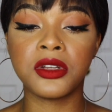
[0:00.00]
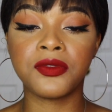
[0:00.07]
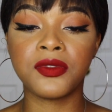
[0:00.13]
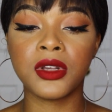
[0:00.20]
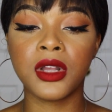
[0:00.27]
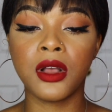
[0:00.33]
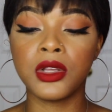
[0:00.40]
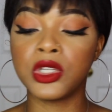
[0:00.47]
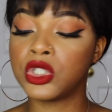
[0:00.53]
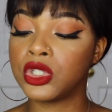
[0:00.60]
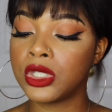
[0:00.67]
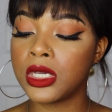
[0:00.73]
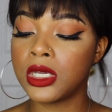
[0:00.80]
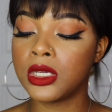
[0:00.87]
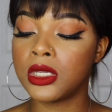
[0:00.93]
to figure out a
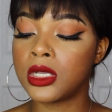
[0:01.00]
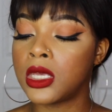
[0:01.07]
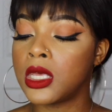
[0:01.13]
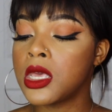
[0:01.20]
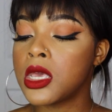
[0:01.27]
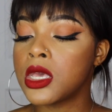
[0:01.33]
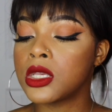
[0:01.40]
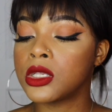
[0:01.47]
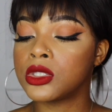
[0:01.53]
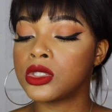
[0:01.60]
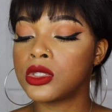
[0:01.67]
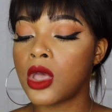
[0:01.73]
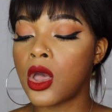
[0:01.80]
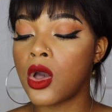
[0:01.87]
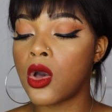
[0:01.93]
shade.
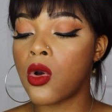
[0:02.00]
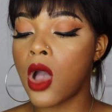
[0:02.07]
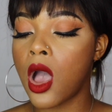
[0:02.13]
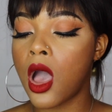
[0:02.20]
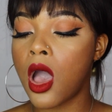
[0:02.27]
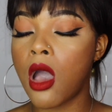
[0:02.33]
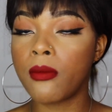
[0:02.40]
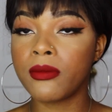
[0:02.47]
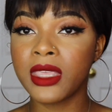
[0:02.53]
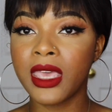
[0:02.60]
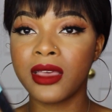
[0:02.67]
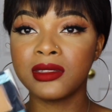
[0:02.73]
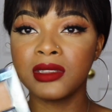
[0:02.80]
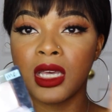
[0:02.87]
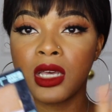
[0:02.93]
So,
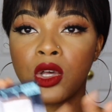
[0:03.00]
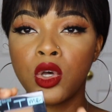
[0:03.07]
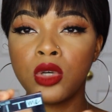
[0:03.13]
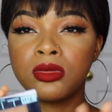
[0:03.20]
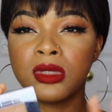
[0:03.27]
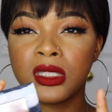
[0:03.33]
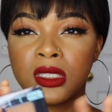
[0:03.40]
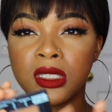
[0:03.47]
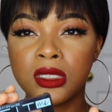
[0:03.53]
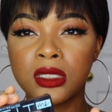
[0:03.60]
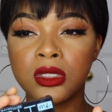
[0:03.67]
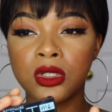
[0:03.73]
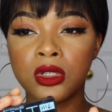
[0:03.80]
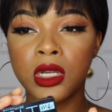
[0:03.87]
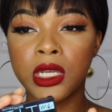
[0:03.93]
yeah, I hope that this is
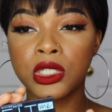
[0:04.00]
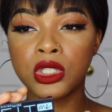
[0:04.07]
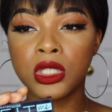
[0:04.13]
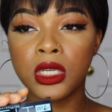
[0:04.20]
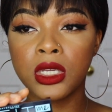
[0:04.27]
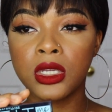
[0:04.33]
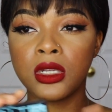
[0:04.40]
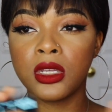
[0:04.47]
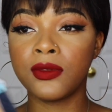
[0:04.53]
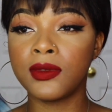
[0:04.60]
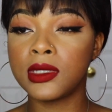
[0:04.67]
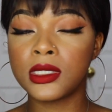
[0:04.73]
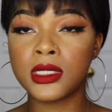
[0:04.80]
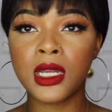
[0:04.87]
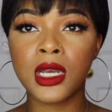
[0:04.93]
the correct shade. If
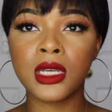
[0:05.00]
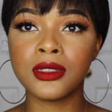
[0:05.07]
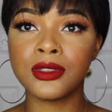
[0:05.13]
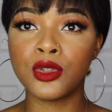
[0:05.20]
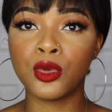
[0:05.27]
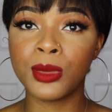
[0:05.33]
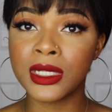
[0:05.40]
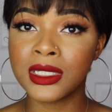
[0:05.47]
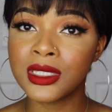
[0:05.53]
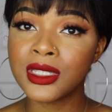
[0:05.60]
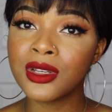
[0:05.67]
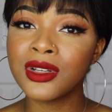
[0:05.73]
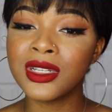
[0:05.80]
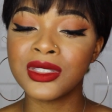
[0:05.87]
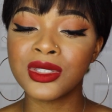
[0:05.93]
it's not, no big
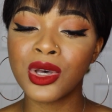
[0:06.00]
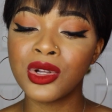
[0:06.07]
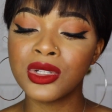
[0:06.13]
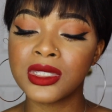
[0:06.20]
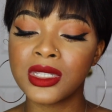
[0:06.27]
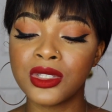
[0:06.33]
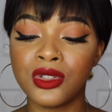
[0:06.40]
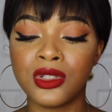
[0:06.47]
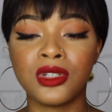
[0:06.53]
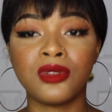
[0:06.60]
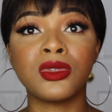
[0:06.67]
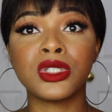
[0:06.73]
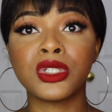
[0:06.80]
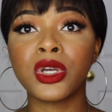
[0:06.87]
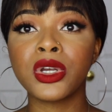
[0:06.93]
deal. It's Ulta. You can
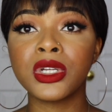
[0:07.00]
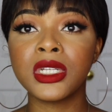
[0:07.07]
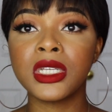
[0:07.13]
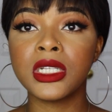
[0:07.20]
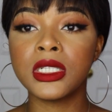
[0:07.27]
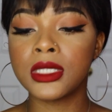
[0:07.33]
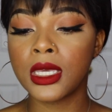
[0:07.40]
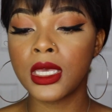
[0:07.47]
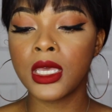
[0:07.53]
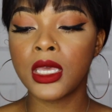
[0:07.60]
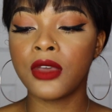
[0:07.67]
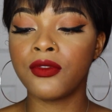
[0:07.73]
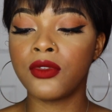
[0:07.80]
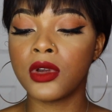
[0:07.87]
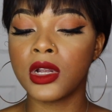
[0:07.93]
return it
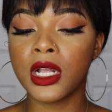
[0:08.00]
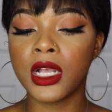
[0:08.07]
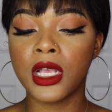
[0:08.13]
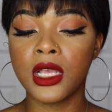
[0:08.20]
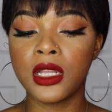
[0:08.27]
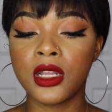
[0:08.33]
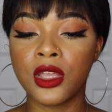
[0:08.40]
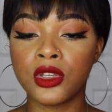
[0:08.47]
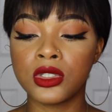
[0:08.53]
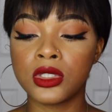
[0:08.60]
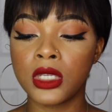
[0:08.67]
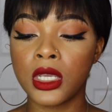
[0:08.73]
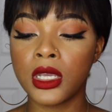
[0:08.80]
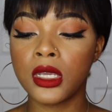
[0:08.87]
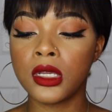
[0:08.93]
for another
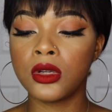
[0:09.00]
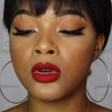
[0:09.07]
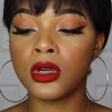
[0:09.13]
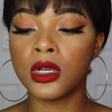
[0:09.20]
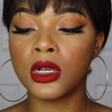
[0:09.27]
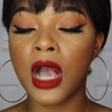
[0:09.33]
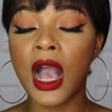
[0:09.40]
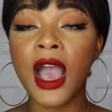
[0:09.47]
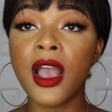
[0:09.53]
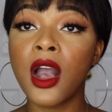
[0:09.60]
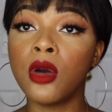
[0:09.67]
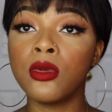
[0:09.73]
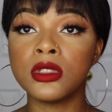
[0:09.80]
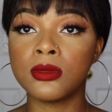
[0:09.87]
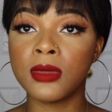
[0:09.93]
shade, or I
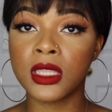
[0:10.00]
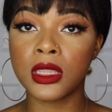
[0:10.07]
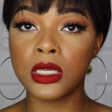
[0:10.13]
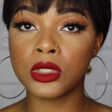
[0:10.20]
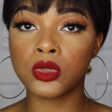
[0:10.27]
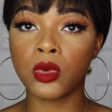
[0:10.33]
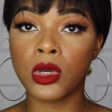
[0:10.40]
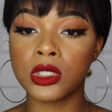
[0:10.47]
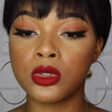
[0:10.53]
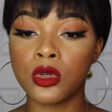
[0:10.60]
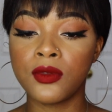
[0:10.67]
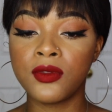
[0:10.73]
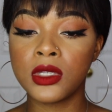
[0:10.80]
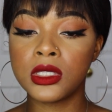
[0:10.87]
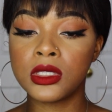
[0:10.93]
always make things work. So
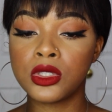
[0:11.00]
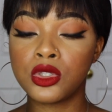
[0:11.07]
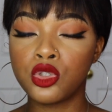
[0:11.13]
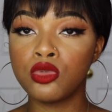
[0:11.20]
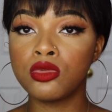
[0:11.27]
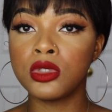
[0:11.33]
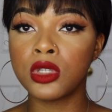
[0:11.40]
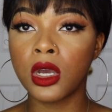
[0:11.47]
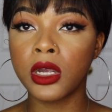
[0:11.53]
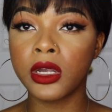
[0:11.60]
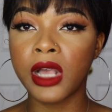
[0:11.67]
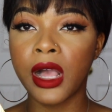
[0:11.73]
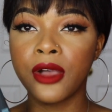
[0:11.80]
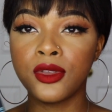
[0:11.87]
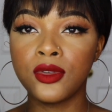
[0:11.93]
if it's too dark,
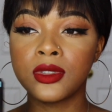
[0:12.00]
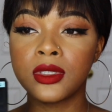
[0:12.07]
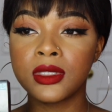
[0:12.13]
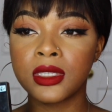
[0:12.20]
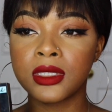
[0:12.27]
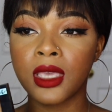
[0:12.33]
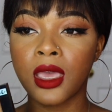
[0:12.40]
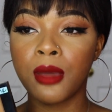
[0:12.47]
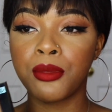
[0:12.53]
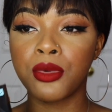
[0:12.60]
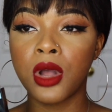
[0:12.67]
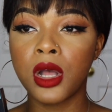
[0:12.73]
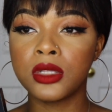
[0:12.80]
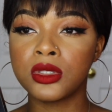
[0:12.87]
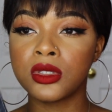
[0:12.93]
I'll use this as like a
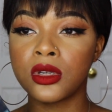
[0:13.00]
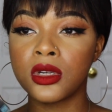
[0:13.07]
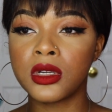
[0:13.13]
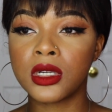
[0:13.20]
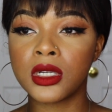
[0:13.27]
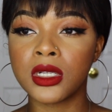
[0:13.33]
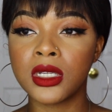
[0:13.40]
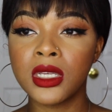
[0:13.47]
bronzer or